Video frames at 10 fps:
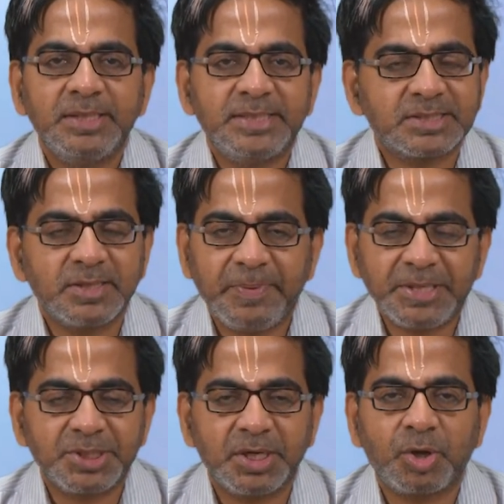just a
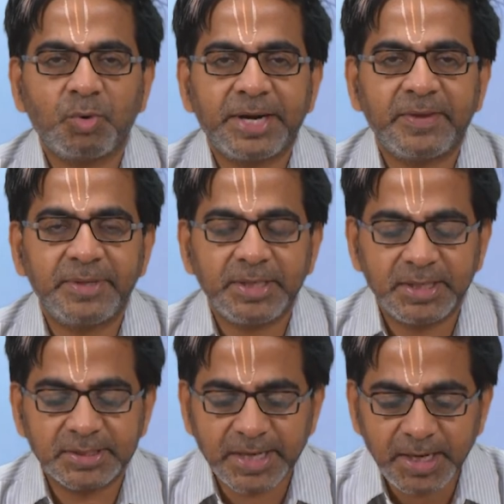picture or whatever it
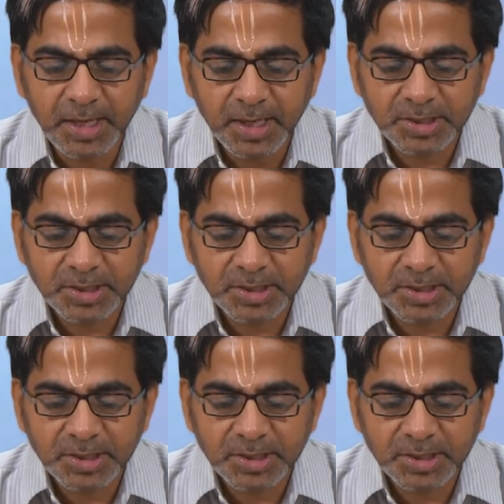is, right.